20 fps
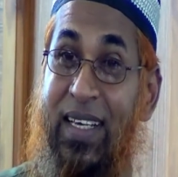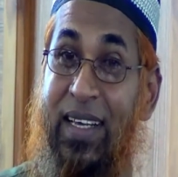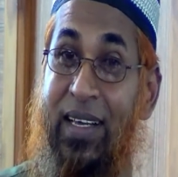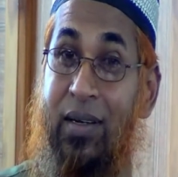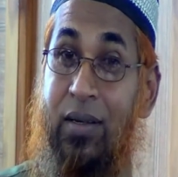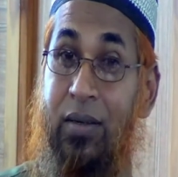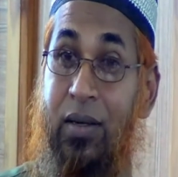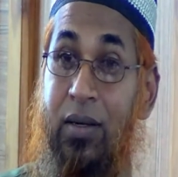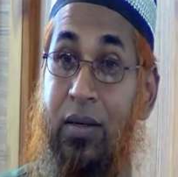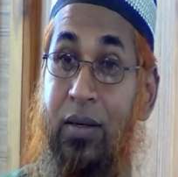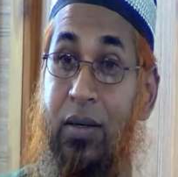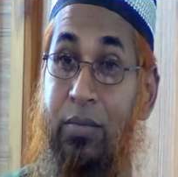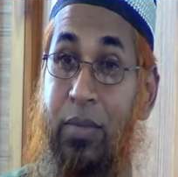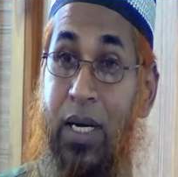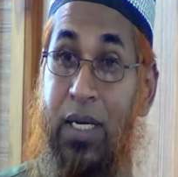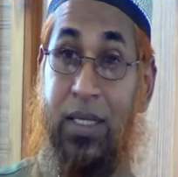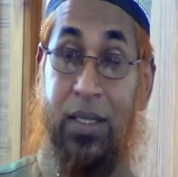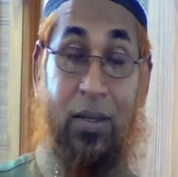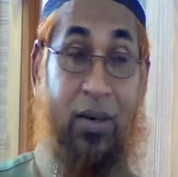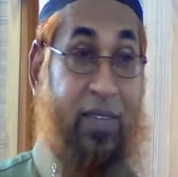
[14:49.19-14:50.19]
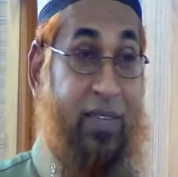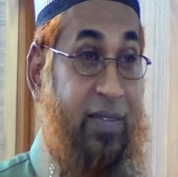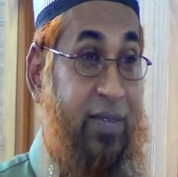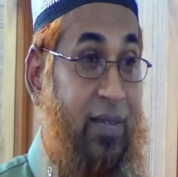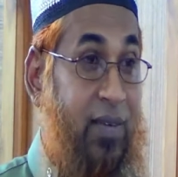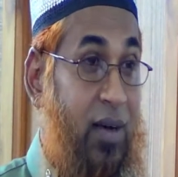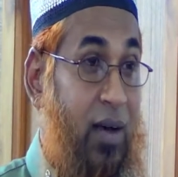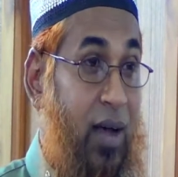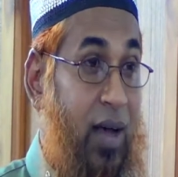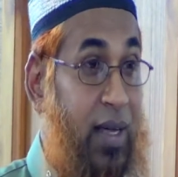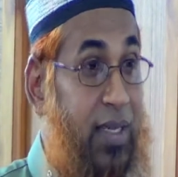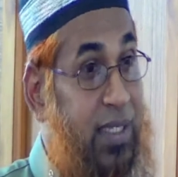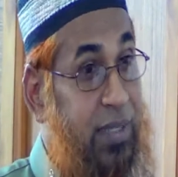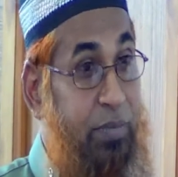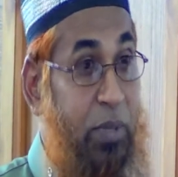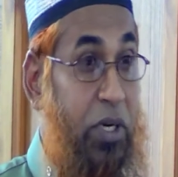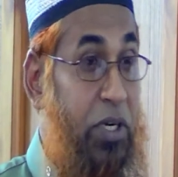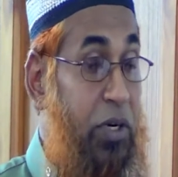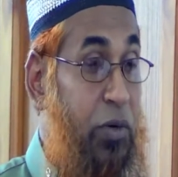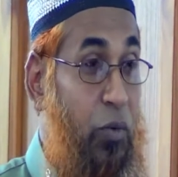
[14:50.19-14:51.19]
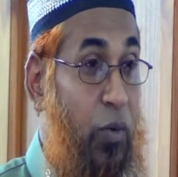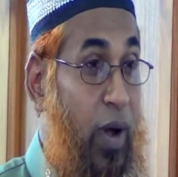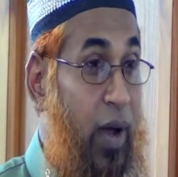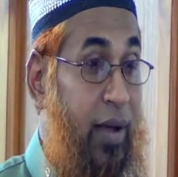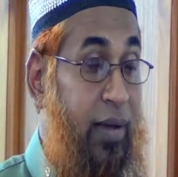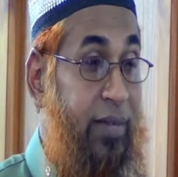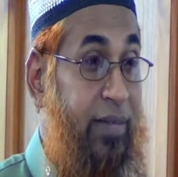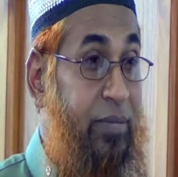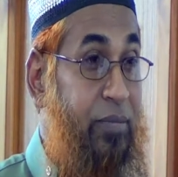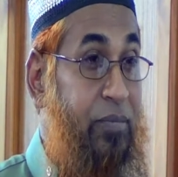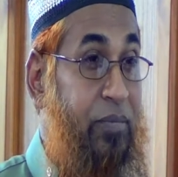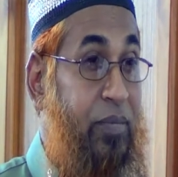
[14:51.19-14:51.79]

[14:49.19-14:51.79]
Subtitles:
In the matter of husband and wife.